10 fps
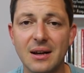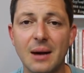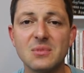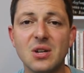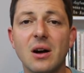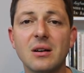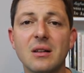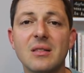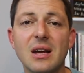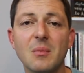I'm talking
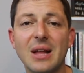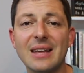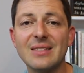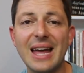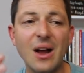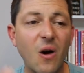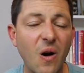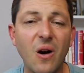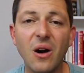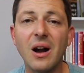to them like they
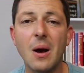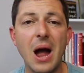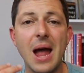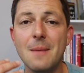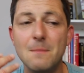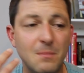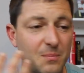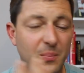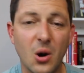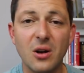are a
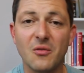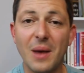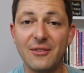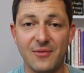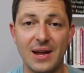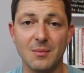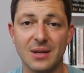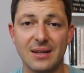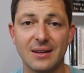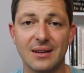part of my
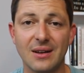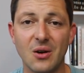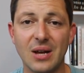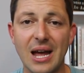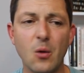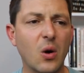family, okay?